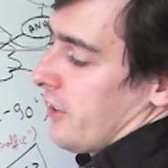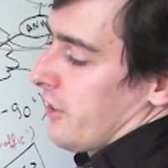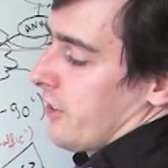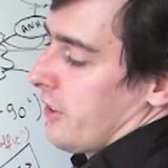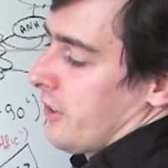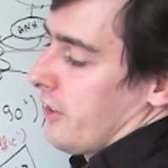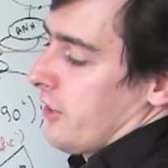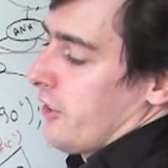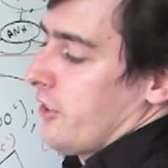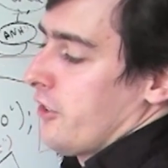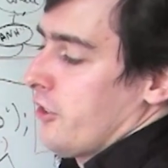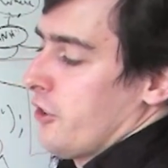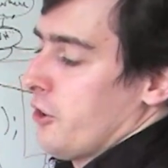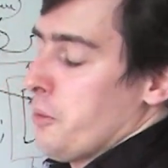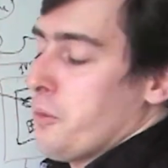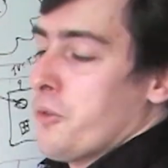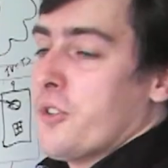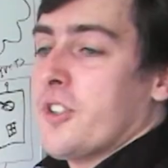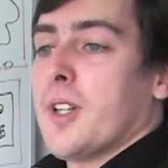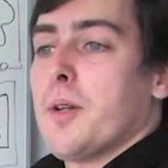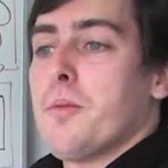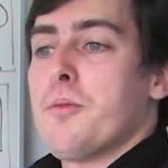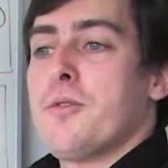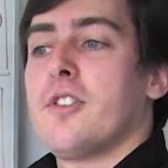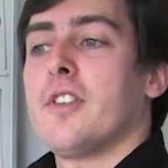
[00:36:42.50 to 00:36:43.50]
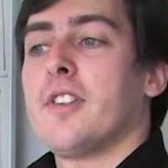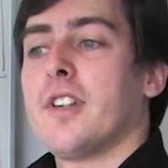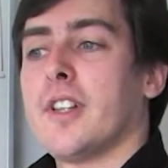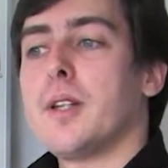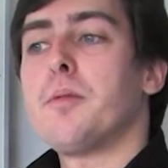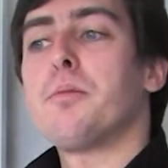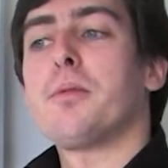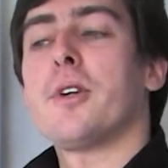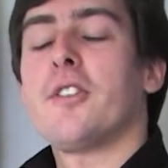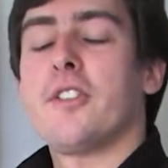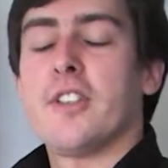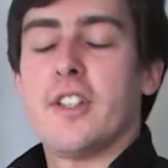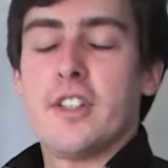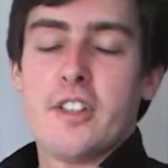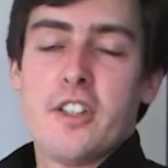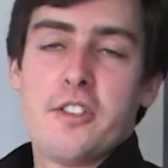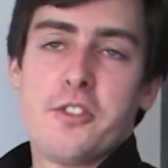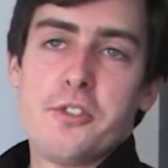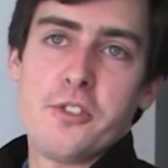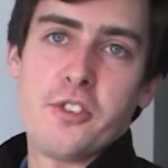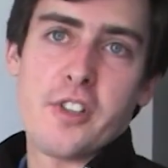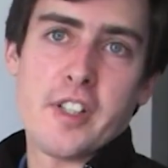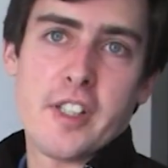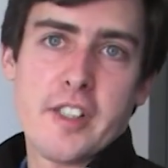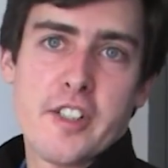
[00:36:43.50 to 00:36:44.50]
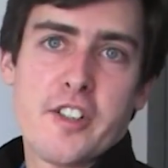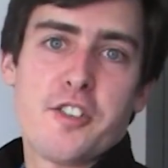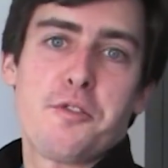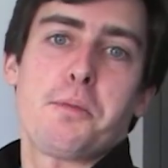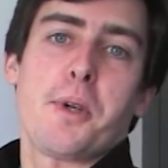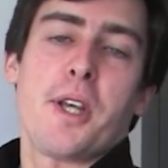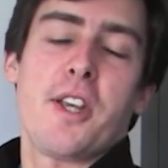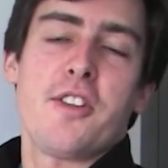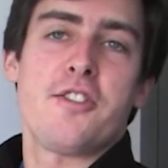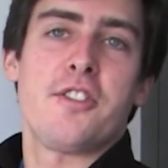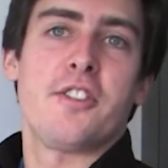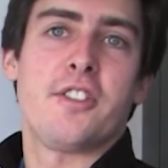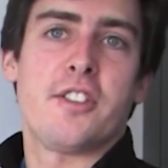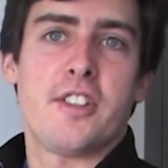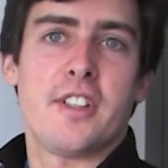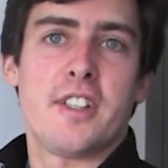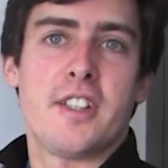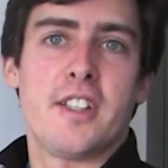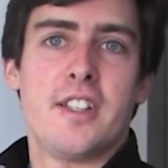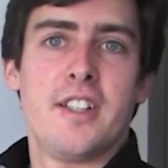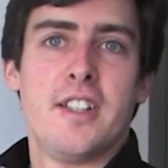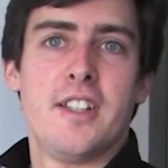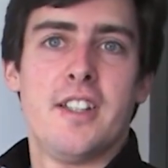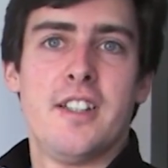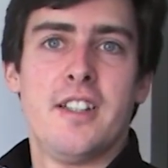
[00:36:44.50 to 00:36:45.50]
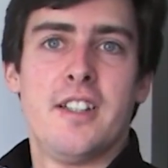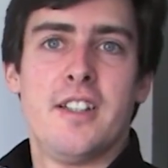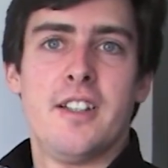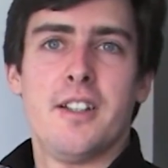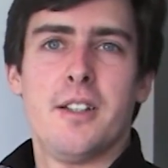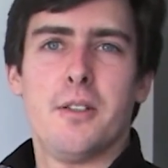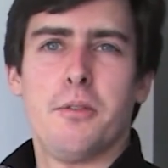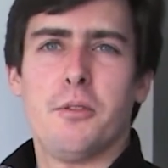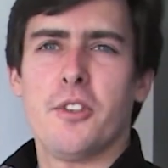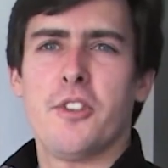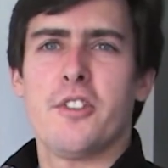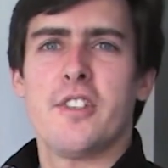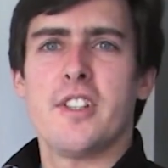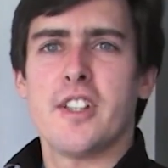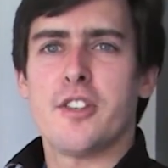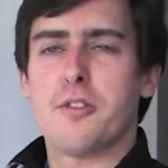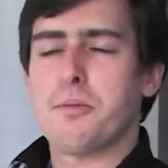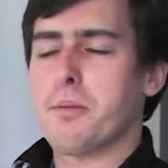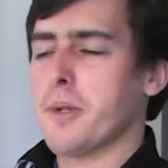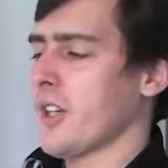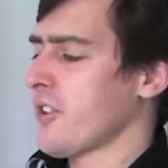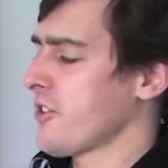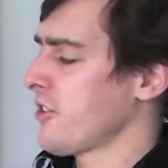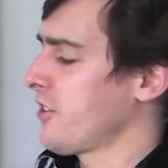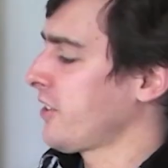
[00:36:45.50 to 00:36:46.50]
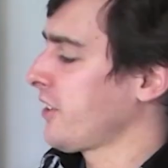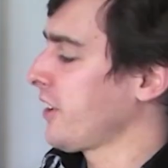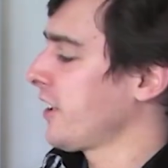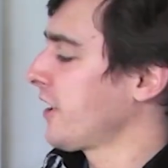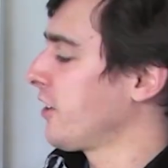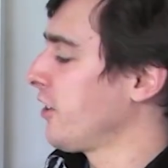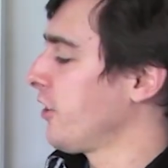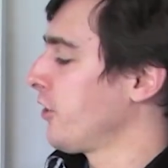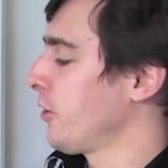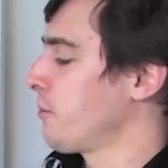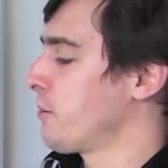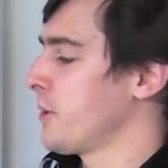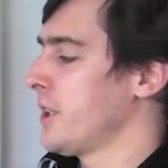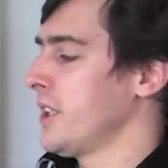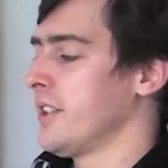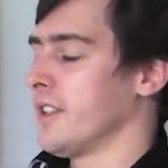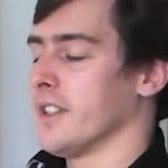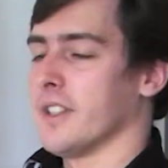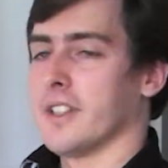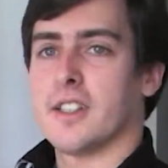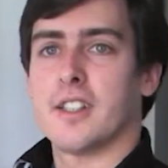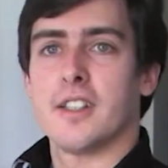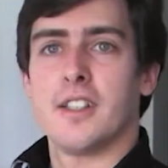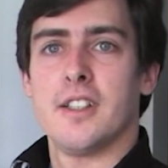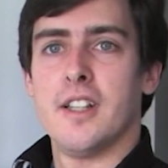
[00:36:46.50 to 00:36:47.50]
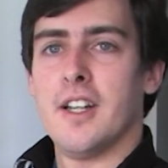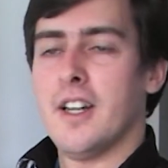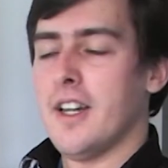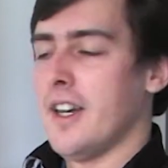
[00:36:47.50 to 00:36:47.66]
is a subscription represented using an expression tree. What's the expression tree going to be here?